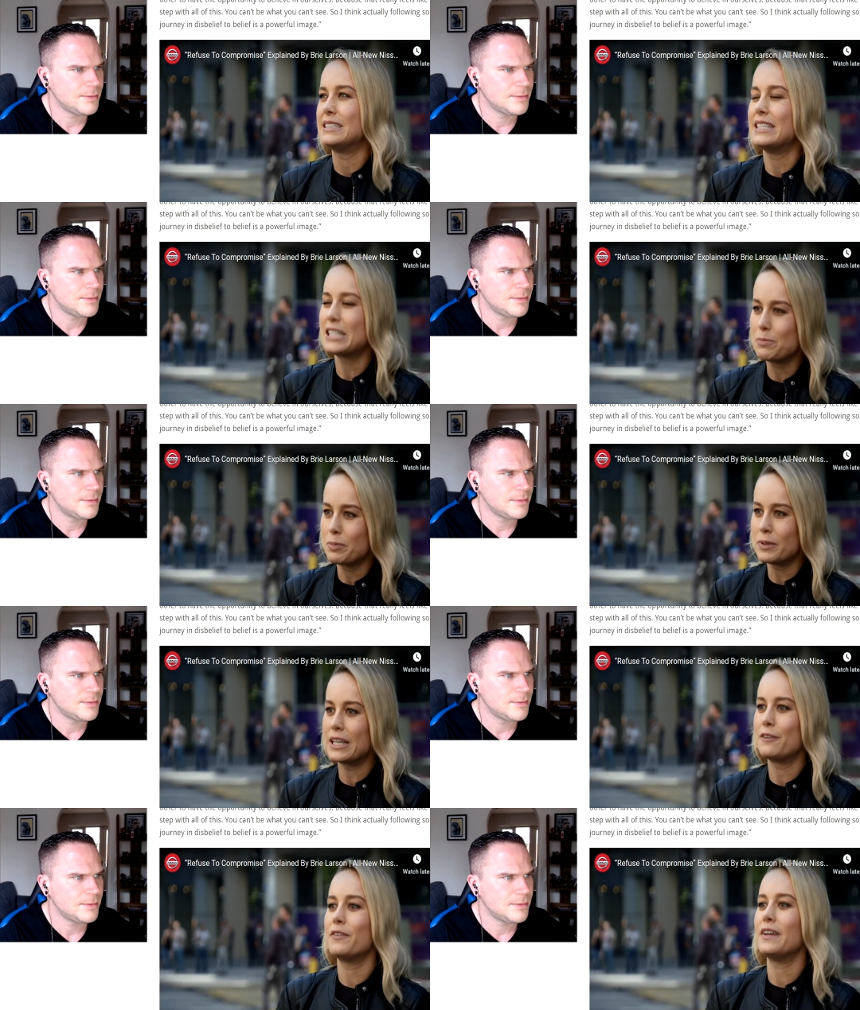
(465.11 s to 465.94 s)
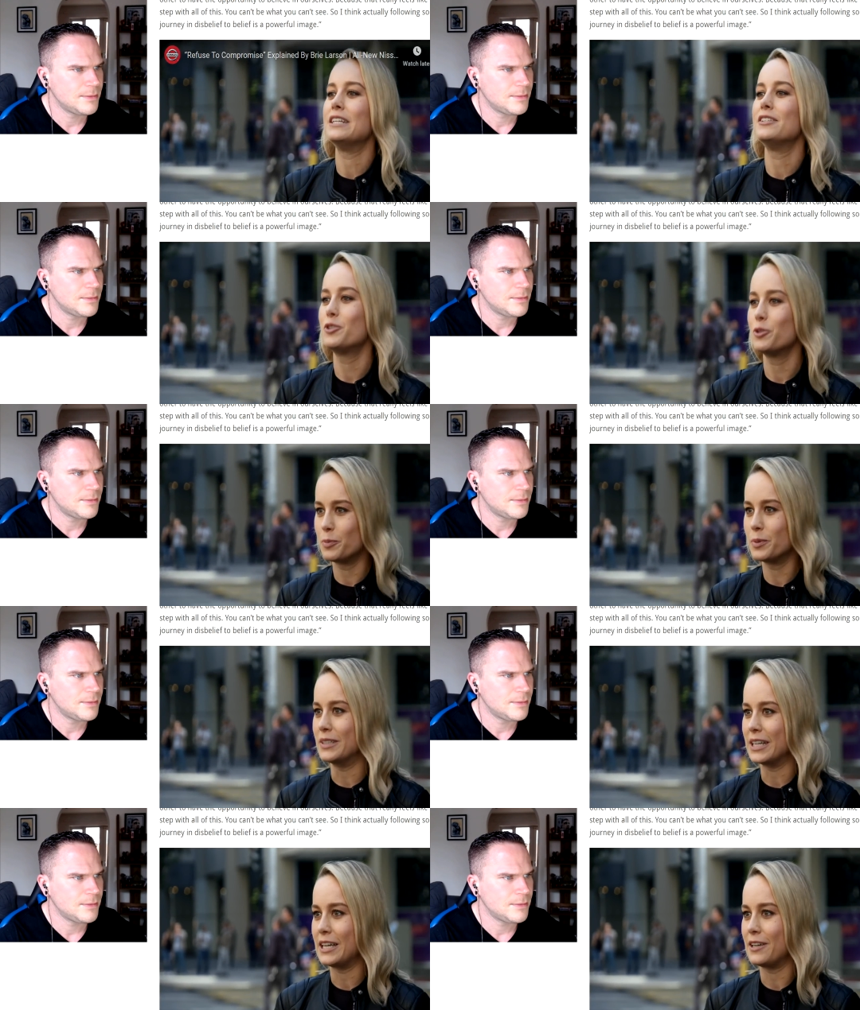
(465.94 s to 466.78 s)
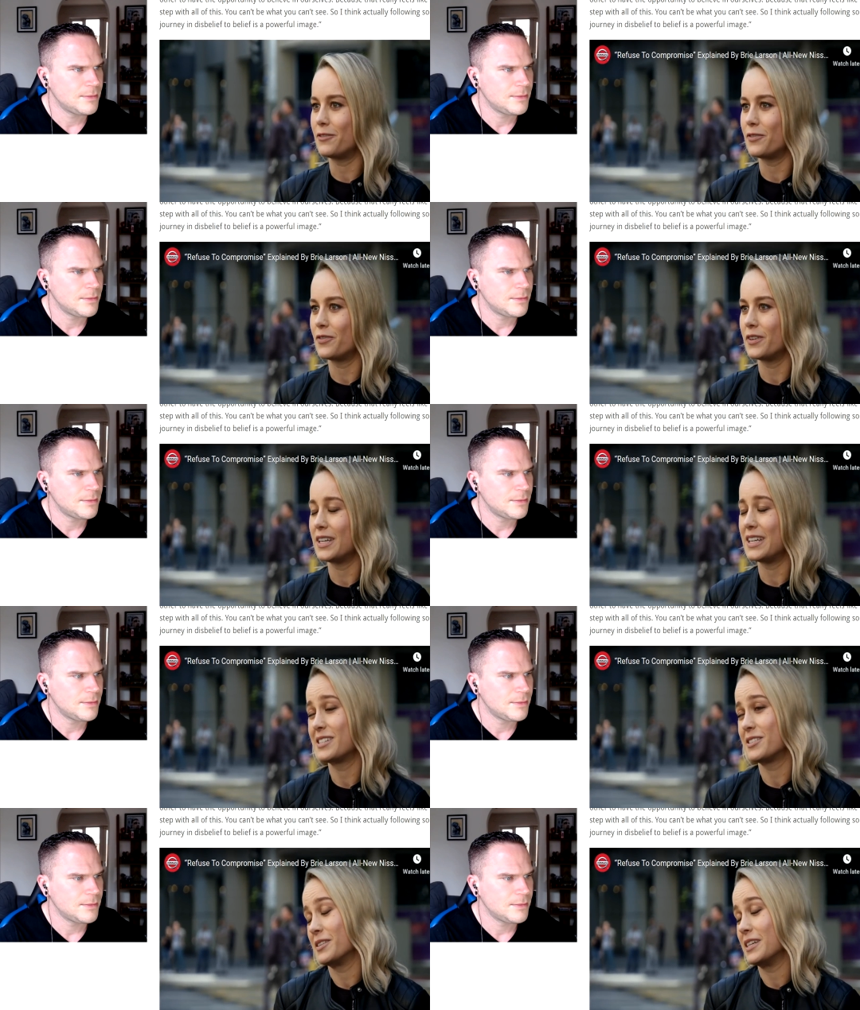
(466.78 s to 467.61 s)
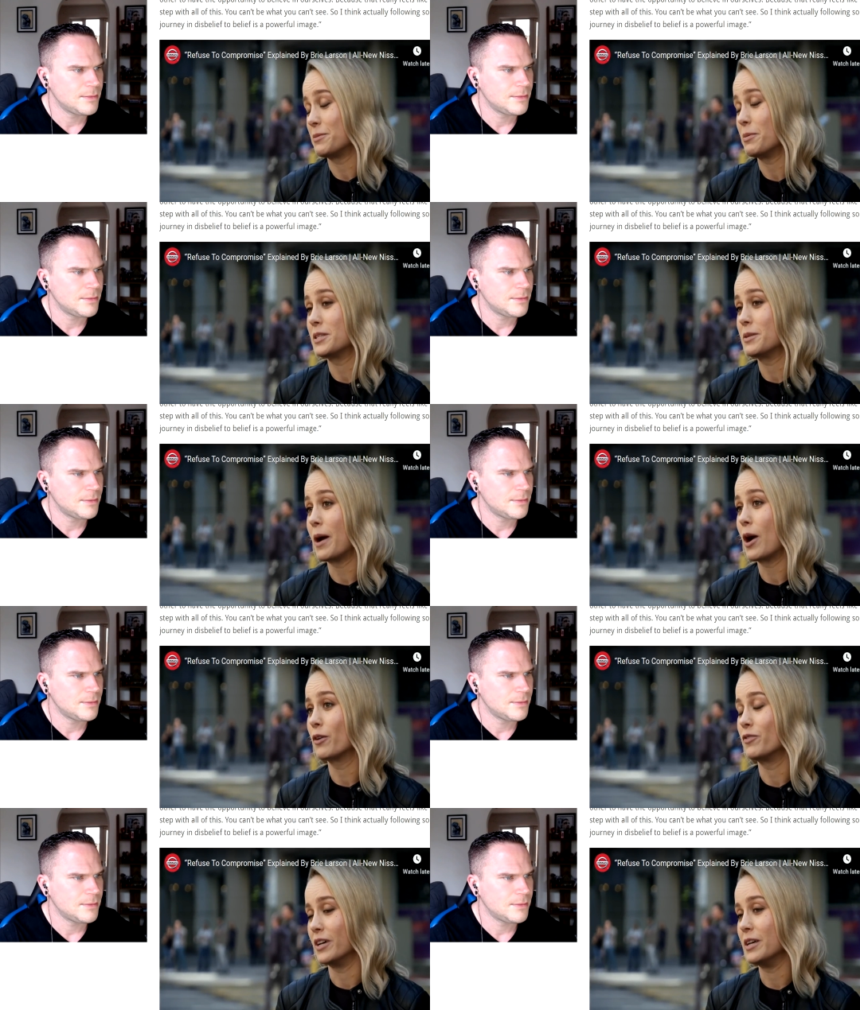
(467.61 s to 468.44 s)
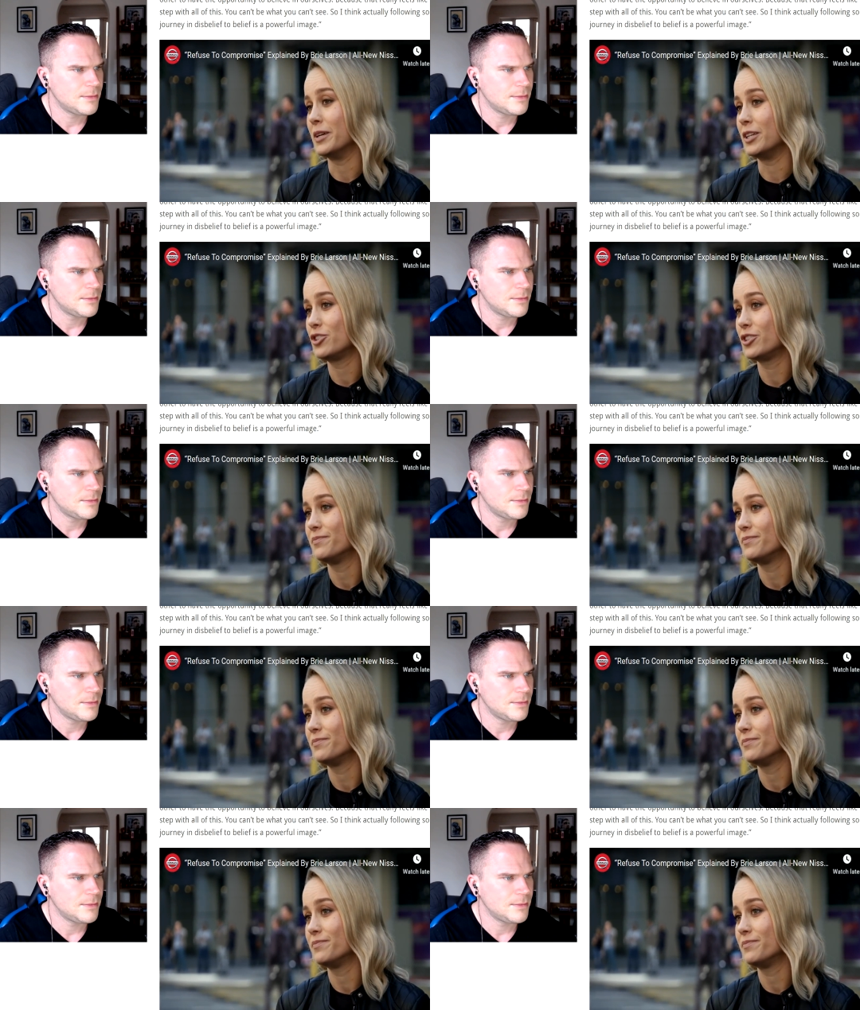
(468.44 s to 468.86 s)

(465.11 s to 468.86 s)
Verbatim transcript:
Speaker 1: disbelief into belief is, is, is a powerful image.